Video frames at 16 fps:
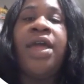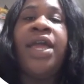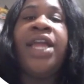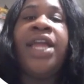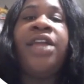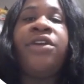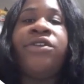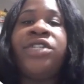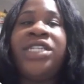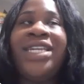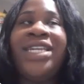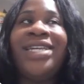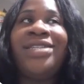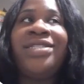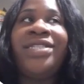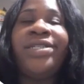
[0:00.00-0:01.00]
It usually
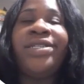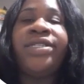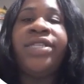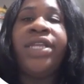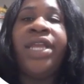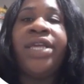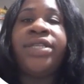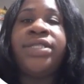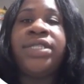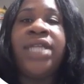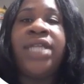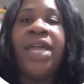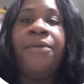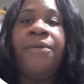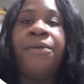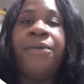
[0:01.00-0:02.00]
exists in a
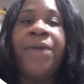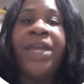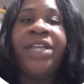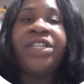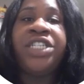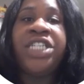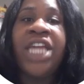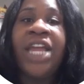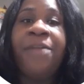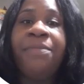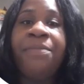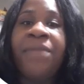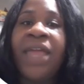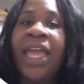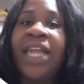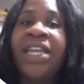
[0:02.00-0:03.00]
stable ring shape
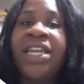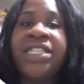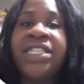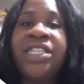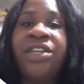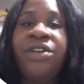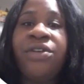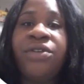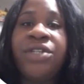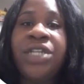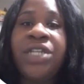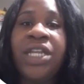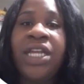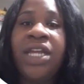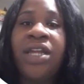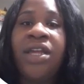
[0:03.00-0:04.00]
and doesn't
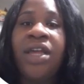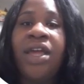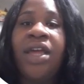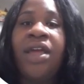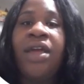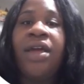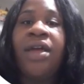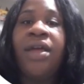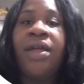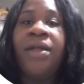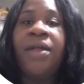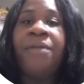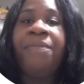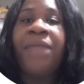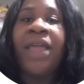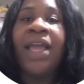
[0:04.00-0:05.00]
usually
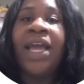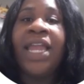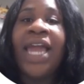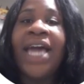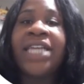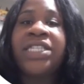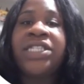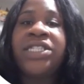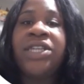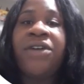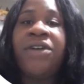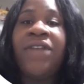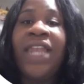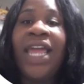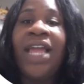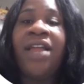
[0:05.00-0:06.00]

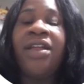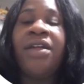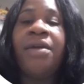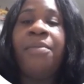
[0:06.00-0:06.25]
glycolate